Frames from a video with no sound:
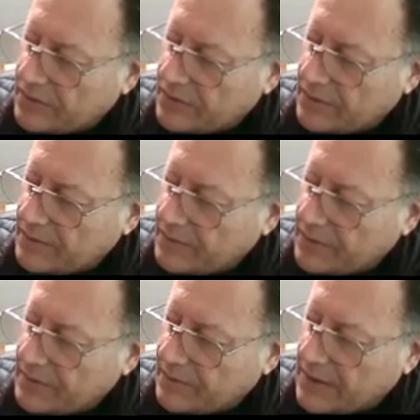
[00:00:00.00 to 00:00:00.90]
the
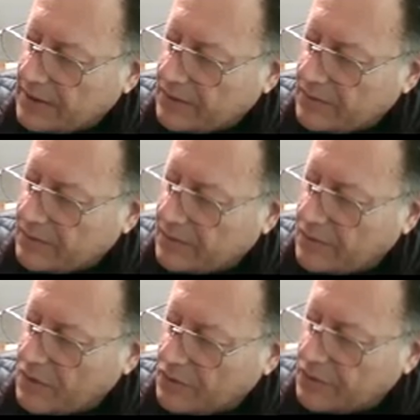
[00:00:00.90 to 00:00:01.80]
p-value.
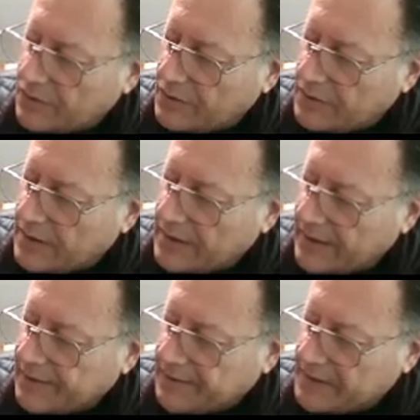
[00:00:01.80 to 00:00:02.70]
Both
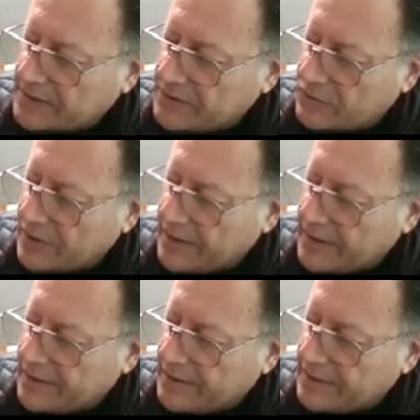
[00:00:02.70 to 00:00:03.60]
areas
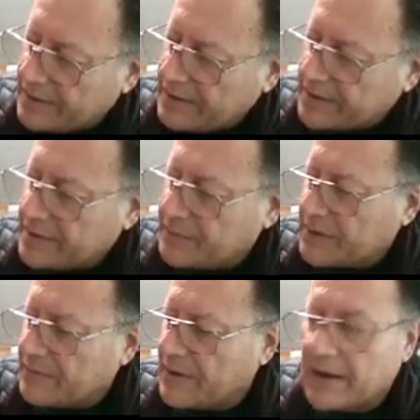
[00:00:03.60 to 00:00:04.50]
together are the
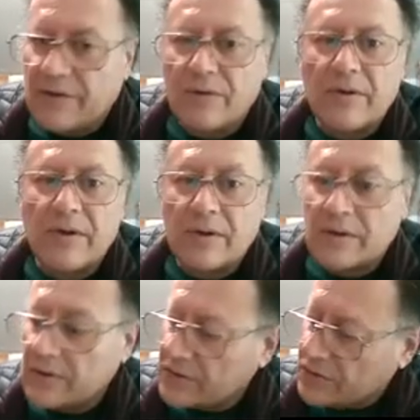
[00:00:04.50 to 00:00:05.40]
p-value.
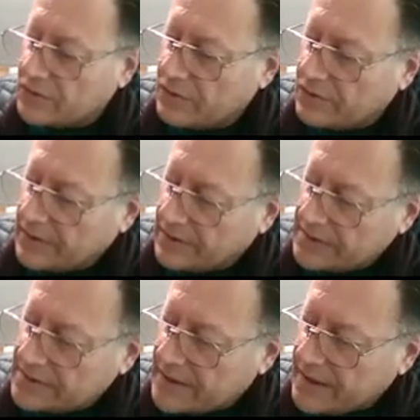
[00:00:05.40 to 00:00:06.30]
So in
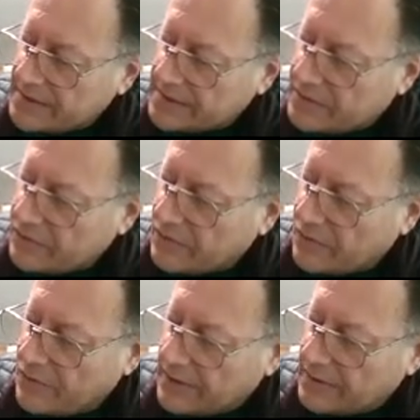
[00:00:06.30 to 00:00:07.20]
this case,
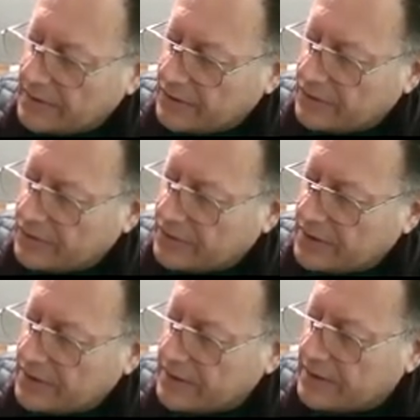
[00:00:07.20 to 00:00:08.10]
when your
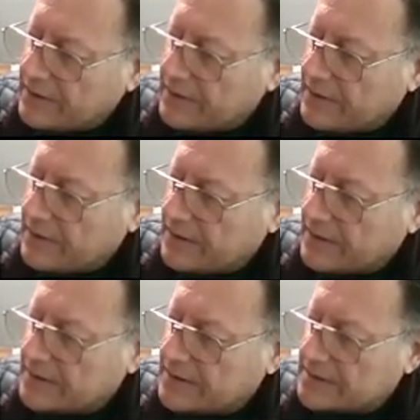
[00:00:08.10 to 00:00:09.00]
t
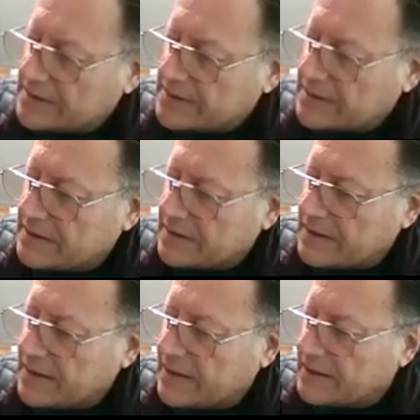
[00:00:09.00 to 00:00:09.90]
is
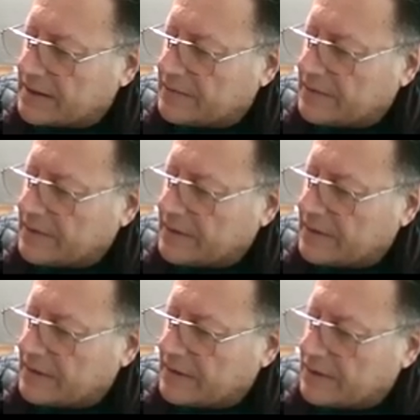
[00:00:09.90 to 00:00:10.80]
negative,
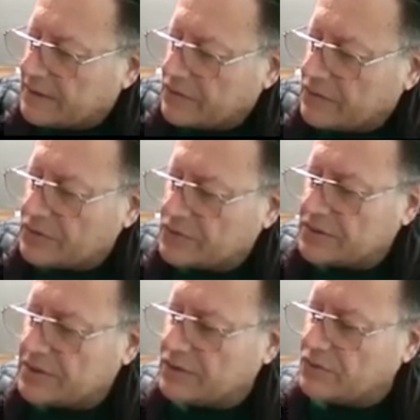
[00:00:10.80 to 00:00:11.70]
you just
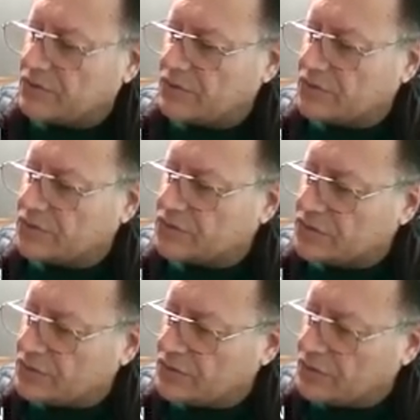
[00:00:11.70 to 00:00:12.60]
need to
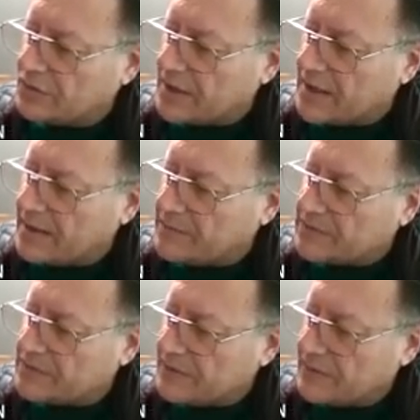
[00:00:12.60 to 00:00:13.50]
use 2
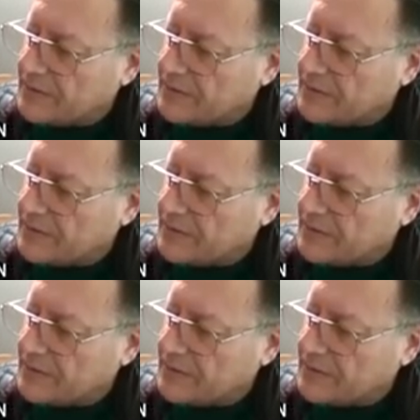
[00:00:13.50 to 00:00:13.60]
times